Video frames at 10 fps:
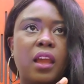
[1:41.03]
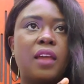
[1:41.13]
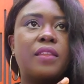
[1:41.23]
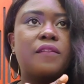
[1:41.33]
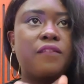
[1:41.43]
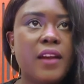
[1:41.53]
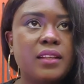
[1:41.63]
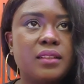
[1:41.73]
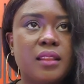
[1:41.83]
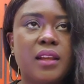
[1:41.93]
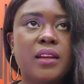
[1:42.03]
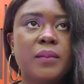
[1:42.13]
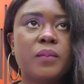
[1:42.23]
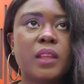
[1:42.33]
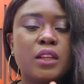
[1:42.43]
The first
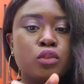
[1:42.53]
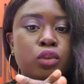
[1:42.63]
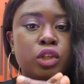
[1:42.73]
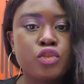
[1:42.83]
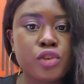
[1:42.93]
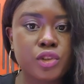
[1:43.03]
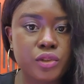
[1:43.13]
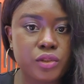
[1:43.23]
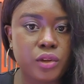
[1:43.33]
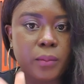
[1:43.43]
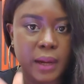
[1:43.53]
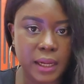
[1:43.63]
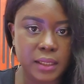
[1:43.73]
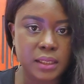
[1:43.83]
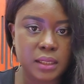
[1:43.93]
thing is to introduce your
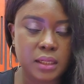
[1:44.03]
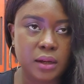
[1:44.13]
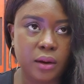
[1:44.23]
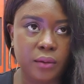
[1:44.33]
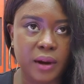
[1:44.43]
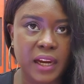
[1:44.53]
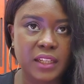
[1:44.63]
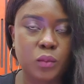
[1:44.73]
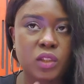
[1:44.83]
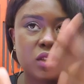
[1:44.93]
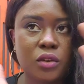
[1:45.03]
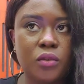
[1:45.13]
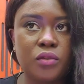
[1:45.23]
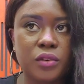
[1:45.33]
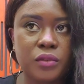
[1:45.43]
band. All right, what's the
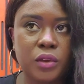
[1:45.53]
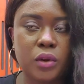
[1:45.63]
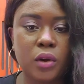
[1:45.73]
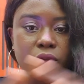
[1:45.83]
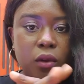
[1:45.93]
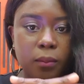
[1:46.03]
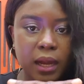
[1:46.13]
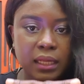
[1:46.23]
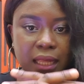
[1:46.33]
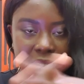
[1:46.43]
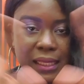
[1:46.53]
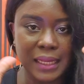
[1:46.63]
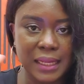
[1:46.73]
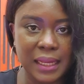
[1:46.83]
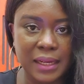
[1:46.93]
overview of your band? That's
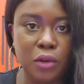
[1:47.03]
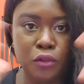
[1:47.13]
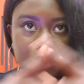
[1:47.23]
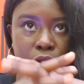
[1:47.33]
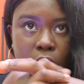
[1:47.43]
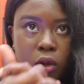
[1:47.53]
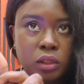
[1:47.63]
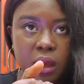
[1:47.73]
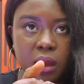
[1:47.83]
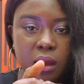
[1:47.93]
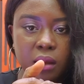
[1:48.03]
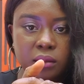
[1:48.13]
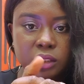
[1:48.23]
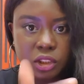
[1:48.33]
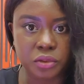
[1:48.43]
like an overall
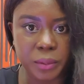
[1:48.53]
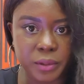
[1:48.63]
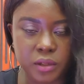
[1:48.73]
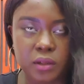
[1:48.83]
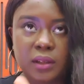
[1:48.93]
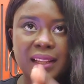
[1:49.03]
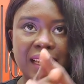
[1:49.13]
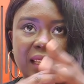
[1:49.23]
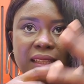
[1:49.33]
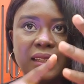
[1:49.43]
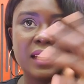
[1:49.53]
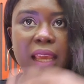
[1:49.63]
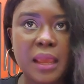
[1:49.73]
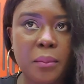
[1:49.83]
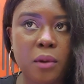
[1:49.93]
description, like the
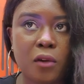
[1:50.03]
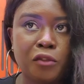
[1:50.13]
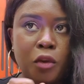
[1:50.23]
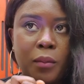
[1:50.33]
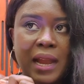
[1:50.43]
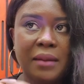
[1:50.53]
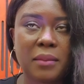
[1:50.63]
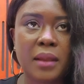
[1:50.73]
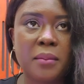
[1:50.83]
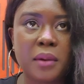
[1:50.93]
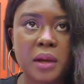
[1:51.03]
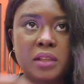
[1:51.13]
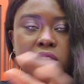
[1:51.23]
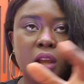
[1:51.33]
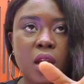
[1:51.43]
name of your band
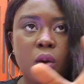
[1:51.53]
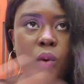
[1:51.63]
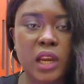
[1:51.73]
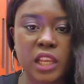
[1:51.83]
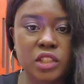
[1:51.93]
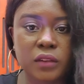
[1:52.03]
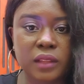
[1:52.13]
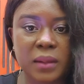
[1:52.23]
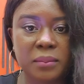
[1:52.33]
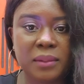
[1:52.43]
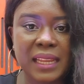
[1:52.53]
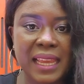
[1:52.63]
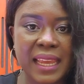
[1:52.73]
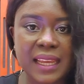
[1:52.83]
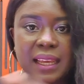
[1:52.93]
members, what each of them
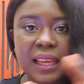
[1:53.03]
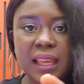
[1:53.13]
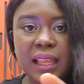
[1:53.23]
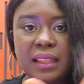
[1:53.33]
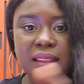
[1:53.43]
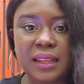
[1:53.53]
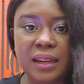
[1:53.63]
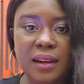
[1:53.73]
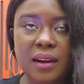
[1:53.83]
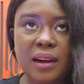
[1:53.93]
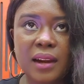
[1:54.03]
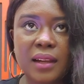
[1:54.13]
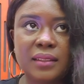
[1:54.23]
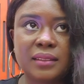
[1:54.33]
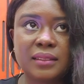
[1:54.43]
play,
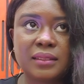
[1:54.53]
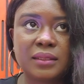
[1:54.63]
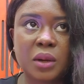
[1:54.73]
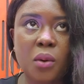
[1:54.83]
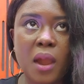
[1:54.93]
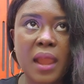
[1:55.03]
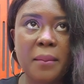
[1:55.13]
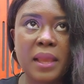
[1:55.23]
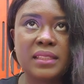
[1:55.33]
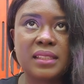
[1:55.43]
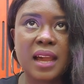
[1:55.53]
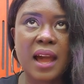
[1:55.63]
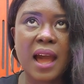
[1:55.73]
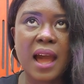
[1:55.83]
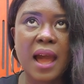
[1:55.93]
their requirements,
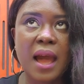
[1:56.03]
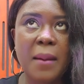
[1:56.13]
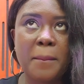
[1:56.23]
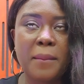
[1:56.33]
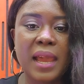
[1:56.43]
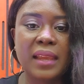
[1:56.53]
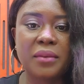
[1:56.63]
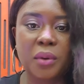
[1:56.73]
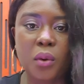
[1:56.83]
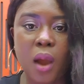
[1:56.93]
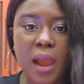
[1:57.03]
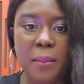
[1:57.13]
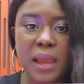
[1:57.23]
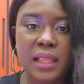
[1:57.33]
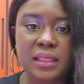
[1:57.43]
their mic
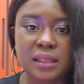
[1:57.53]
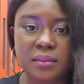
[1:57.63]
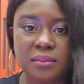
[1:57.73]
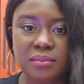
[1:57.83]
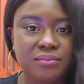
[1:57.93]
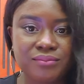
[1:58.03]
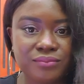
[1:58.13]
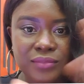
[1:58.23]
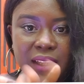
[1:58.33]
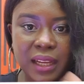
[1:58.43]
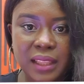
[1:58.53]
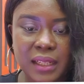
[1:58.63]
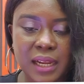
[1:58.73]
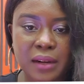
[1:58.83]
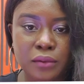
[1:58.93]
requirements, and
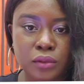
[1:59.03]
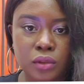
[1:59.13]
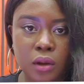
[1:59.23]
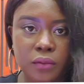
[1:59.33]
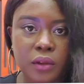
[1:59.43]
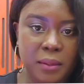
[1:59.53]
that kind of stuff.